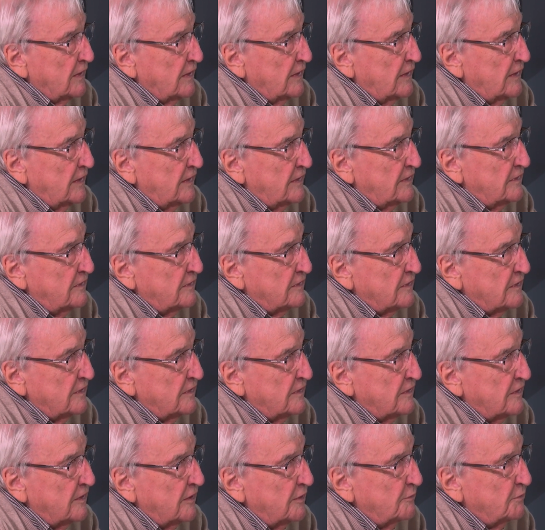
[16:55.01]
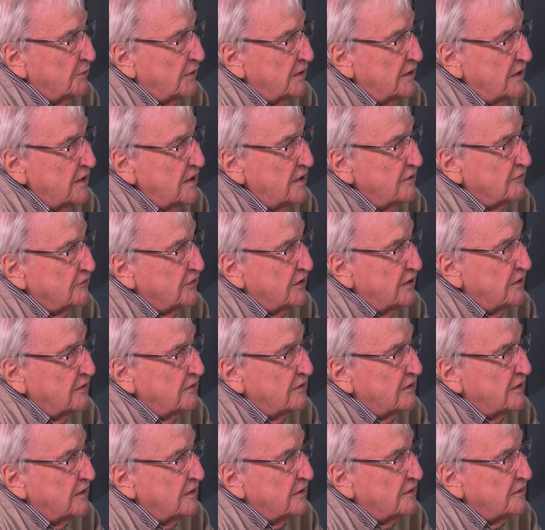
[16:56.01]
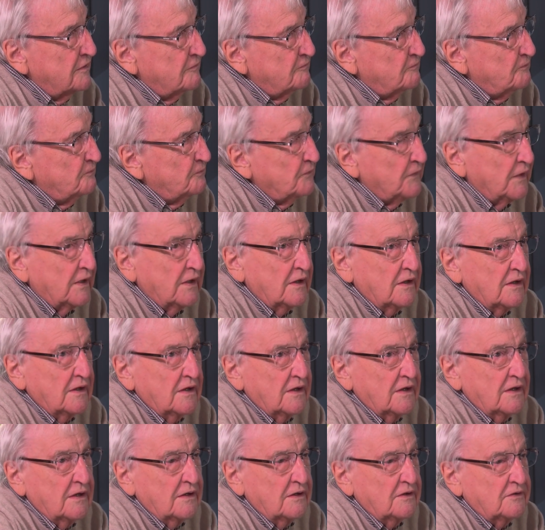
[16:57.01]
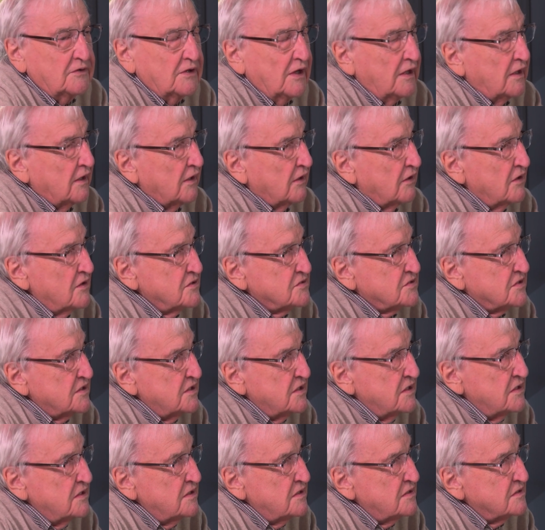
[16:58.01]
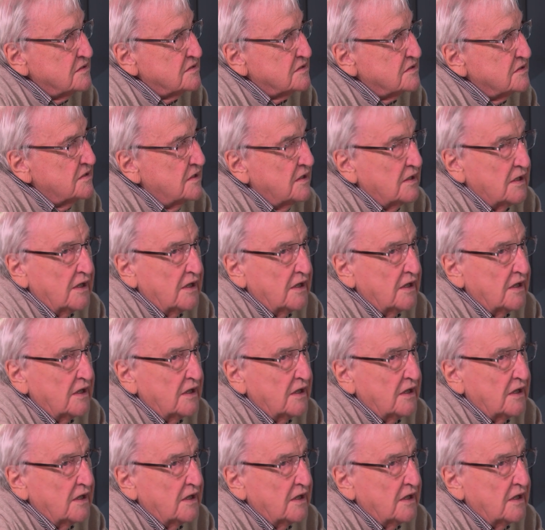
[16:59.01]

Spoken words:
and I believe in telling it as it is.